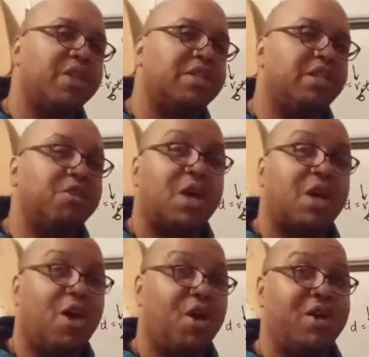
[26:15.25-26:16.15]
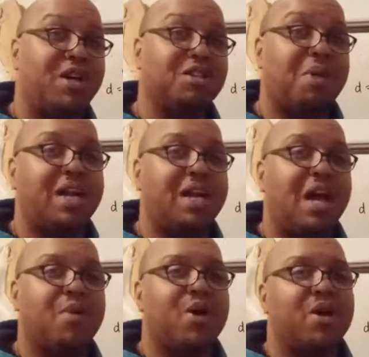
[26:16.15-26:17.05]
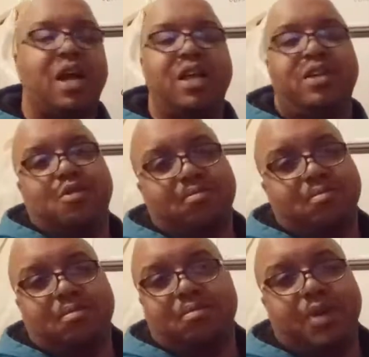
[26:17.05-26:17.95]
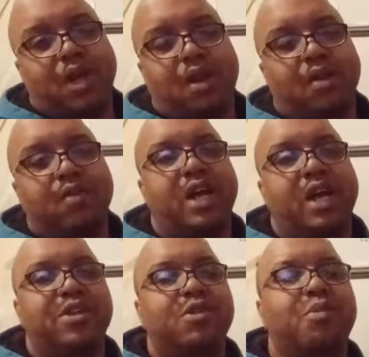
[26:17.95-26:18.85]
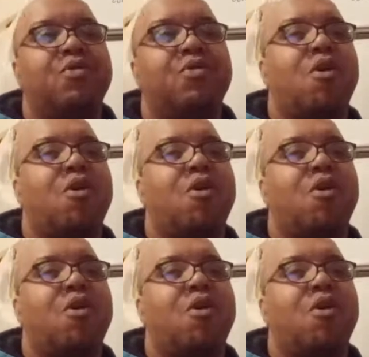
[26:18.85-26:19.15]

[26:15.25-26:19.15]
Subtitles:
And you go, oh, there's my number. And you'll be all over it and you'll be wrong.